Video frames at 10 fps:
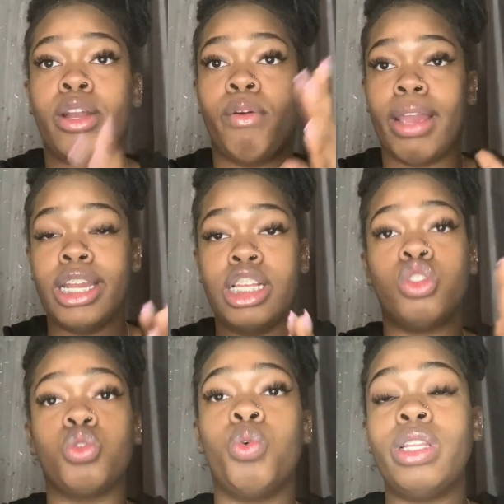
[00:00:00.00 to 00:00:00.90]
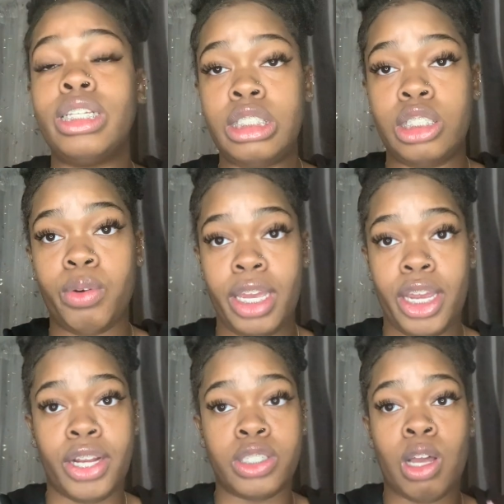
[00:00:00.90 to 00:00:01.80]
Granted, school is still
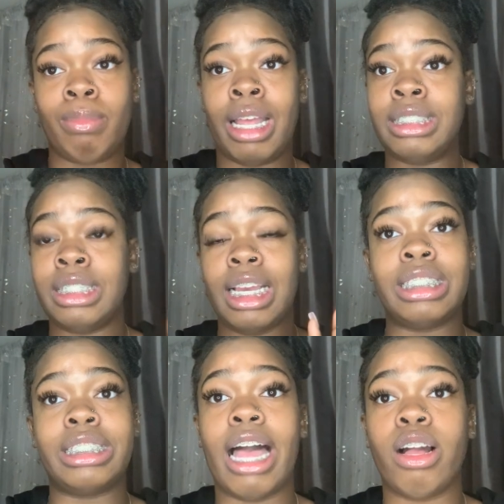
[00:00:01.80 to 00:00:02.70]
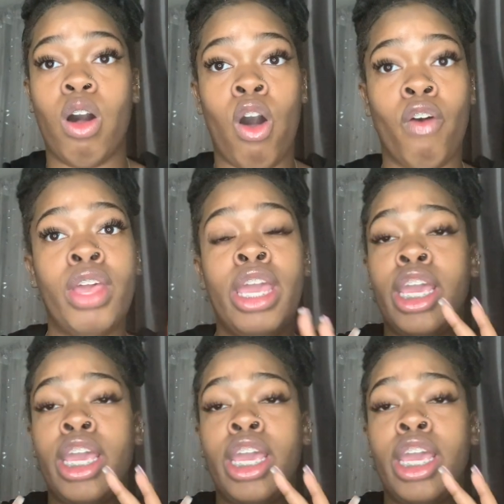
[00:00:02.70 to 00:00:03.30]
here, so I'm not saying slack off